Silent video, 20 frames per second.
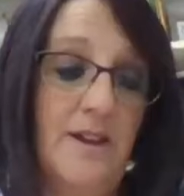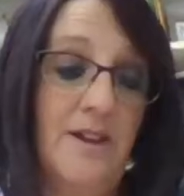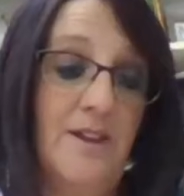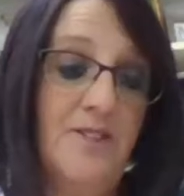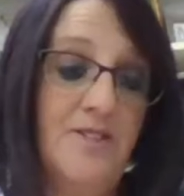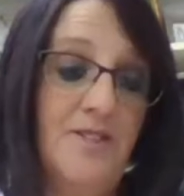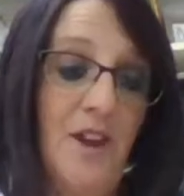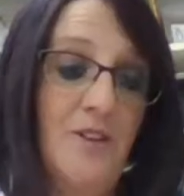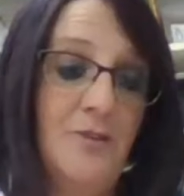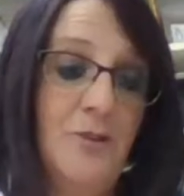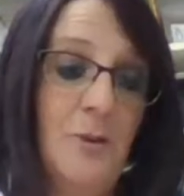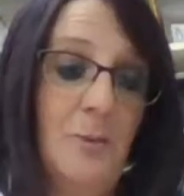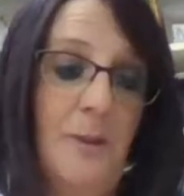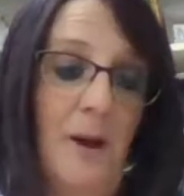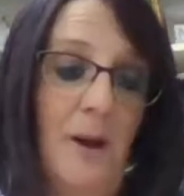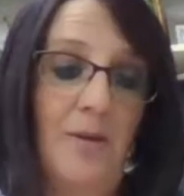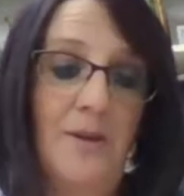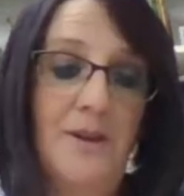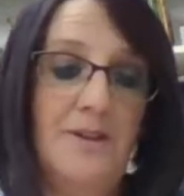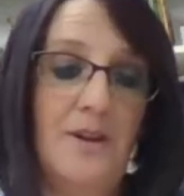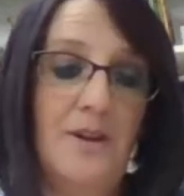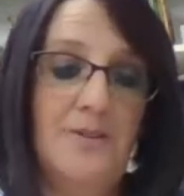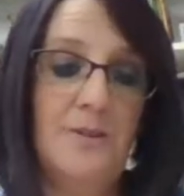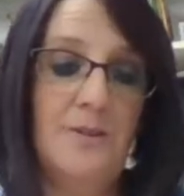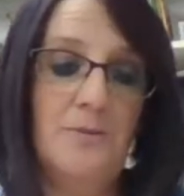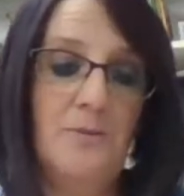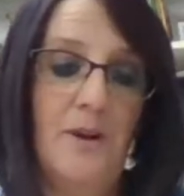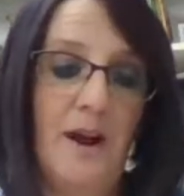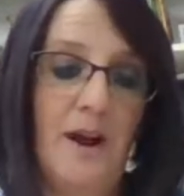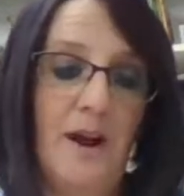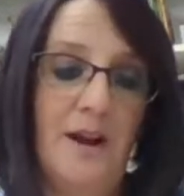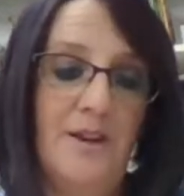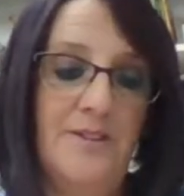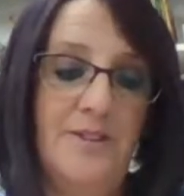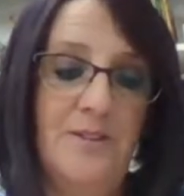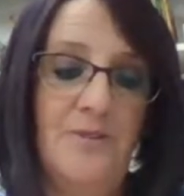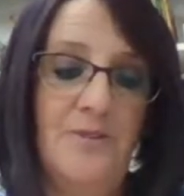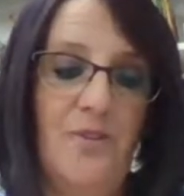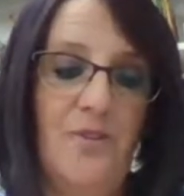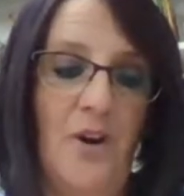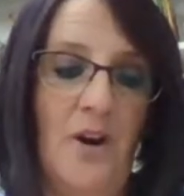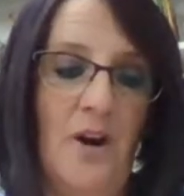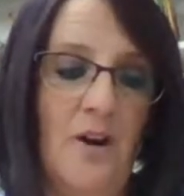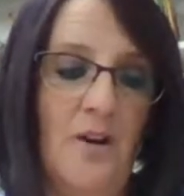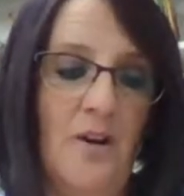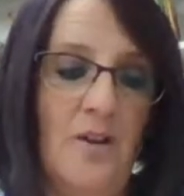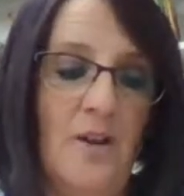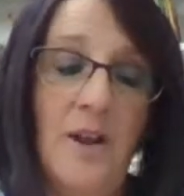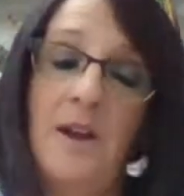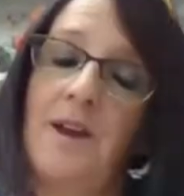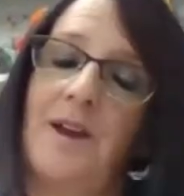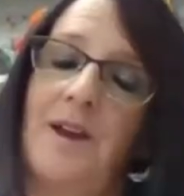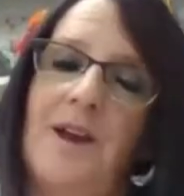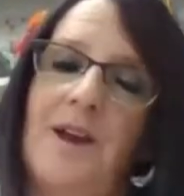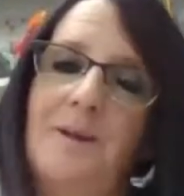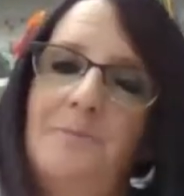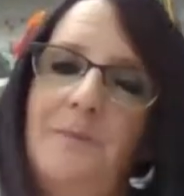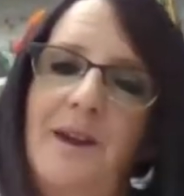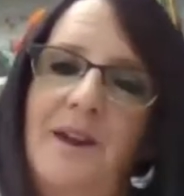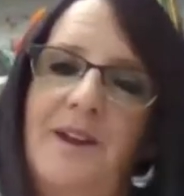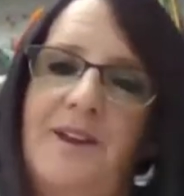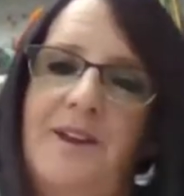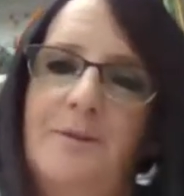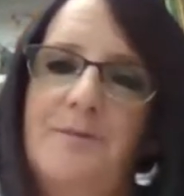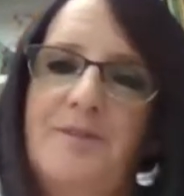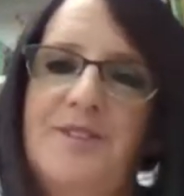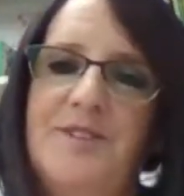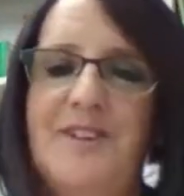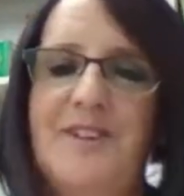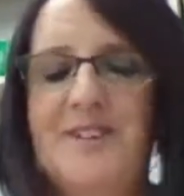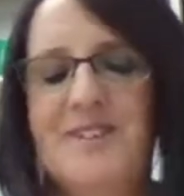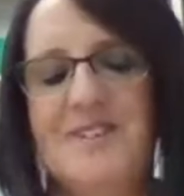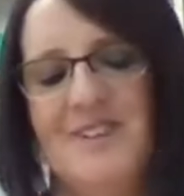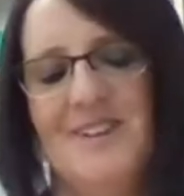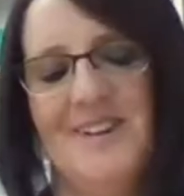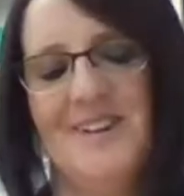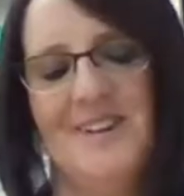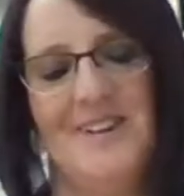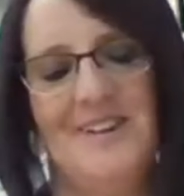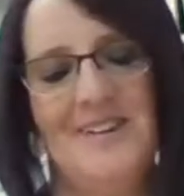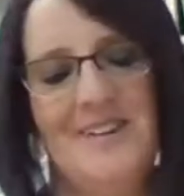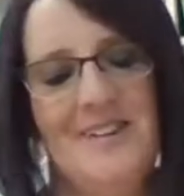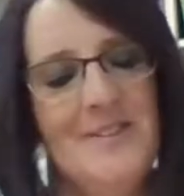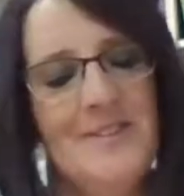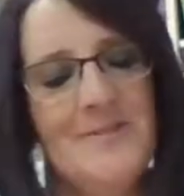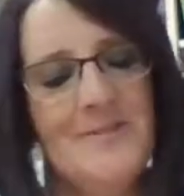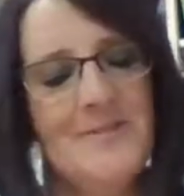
He says her belly doesn't rise and fall and make him seasick.